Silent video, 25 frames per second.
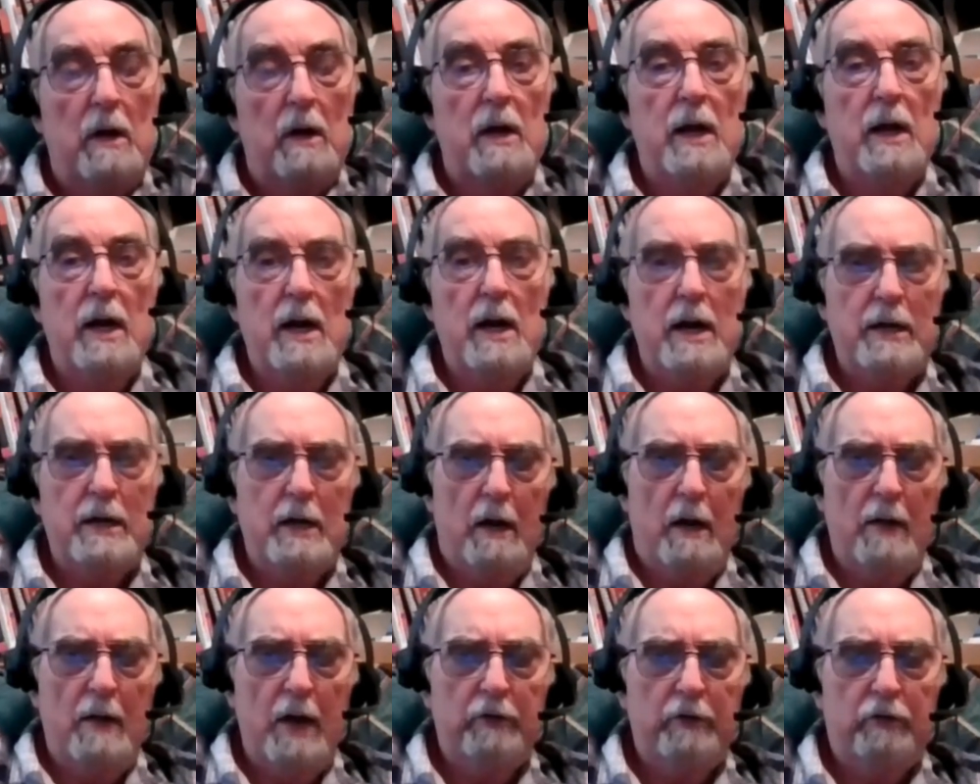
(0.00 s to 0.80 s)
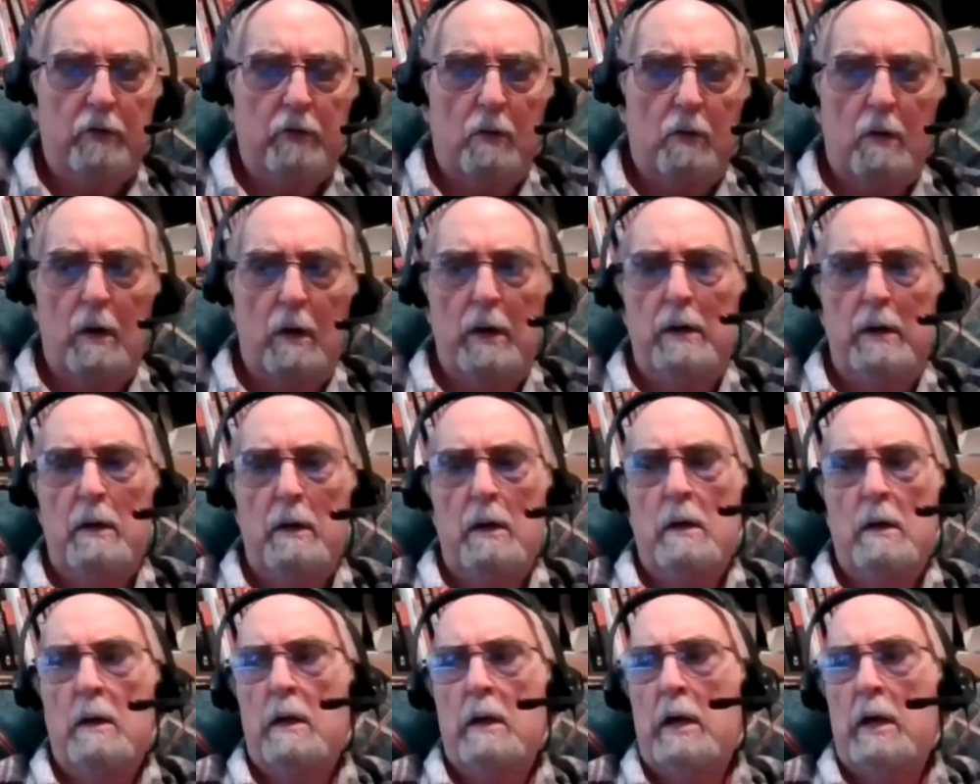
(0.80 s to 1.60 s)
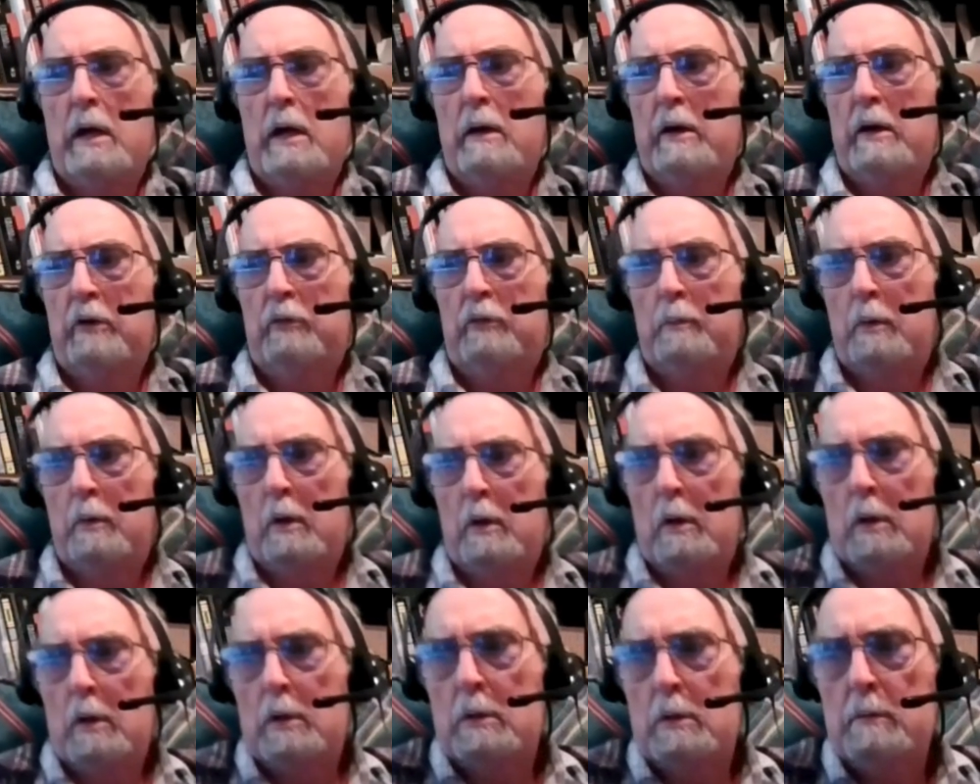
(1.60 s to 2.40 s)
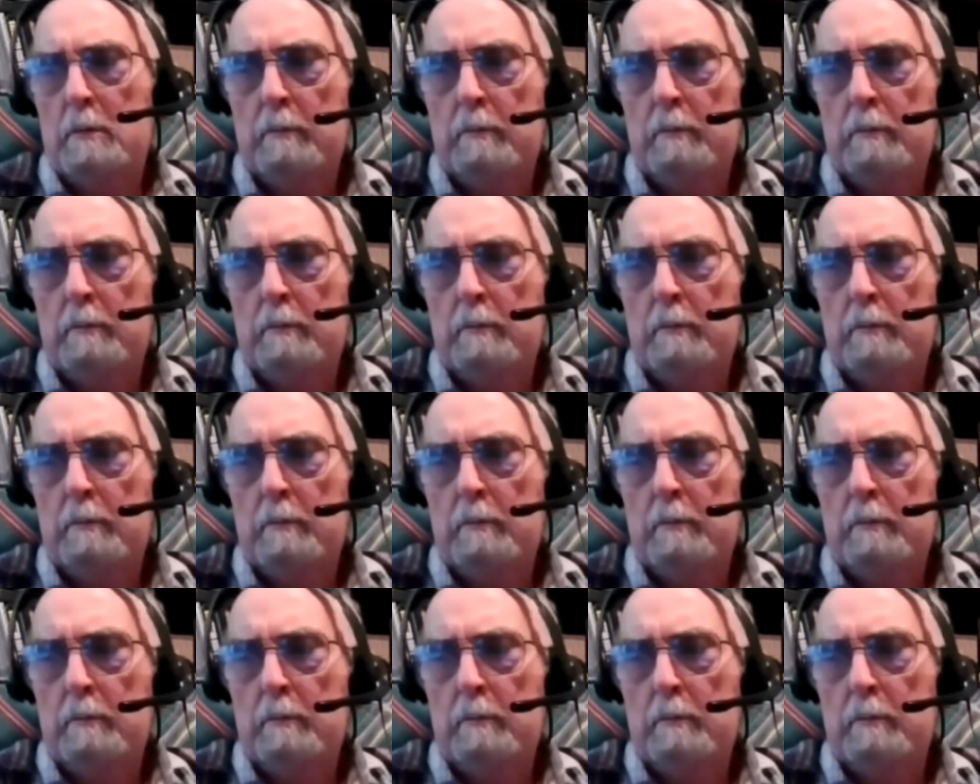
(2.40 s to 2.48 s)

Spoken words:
And I tell that story in this book,